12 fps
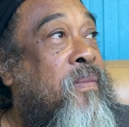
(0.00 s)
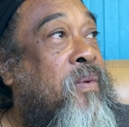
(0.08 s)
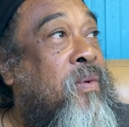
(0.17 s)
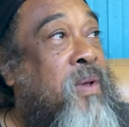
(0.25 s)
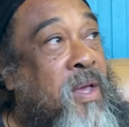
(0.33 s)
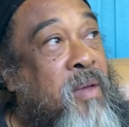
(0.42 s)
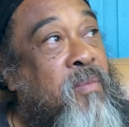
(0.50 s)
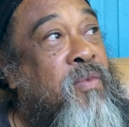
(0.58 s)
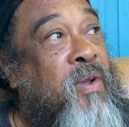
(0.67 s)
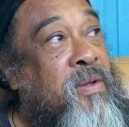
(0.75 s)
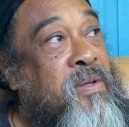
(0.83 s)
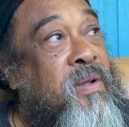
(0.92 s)
you came
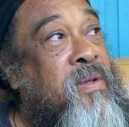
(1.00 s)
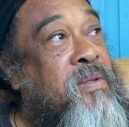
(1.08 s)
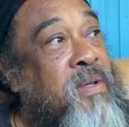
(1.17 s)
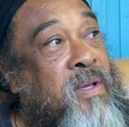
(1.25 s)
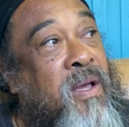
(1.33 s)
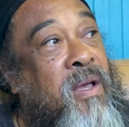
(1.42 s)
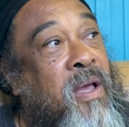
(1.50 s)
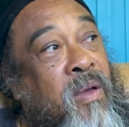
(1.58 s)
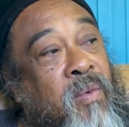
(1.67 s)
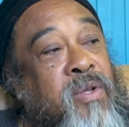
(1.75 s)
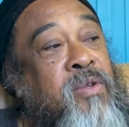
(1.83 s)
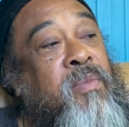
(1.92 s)
volunteer and say,
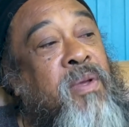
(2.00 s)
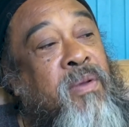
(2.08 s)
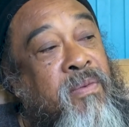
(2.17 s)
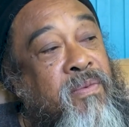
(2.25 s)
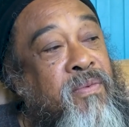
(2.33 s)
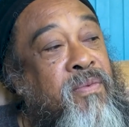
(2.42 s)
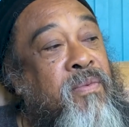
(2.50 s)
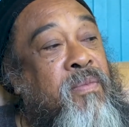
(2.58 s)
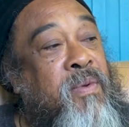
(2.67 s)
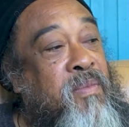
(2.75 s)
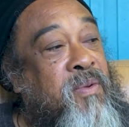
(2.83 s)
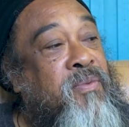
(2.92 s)
I want to be
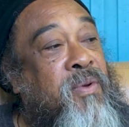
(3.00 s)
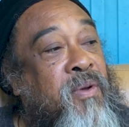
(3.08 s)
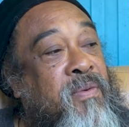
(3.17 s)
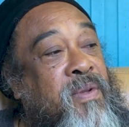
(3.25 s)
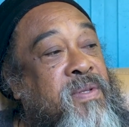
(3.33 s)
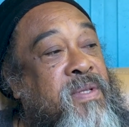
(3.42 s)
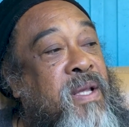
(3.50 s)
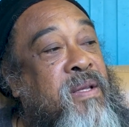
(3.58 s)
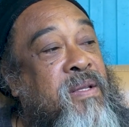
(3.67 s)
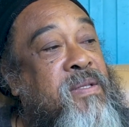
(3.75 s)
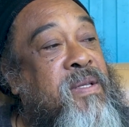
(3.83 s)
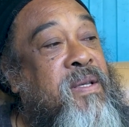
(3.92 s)
free of this
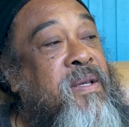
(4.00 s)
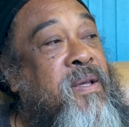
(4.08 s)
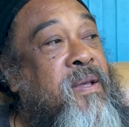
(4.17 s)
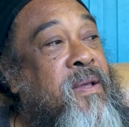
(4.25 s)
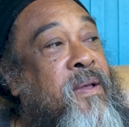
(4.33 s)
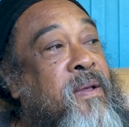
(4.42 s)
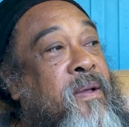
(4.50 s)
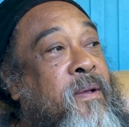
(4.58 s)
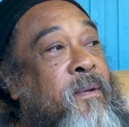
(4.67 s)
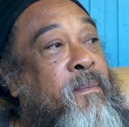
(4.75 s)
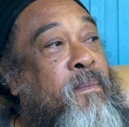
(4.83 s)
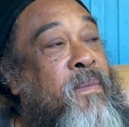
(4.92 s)
tendency.
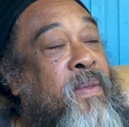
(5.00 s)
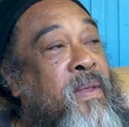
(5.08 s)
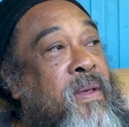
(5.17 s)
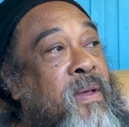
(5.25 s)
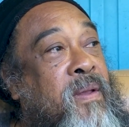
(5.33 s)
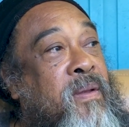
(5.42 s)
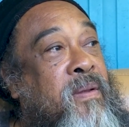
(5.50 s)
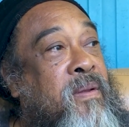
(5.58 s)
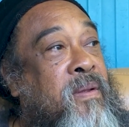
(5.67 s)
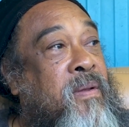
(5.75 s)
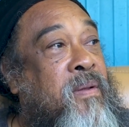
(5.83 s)
And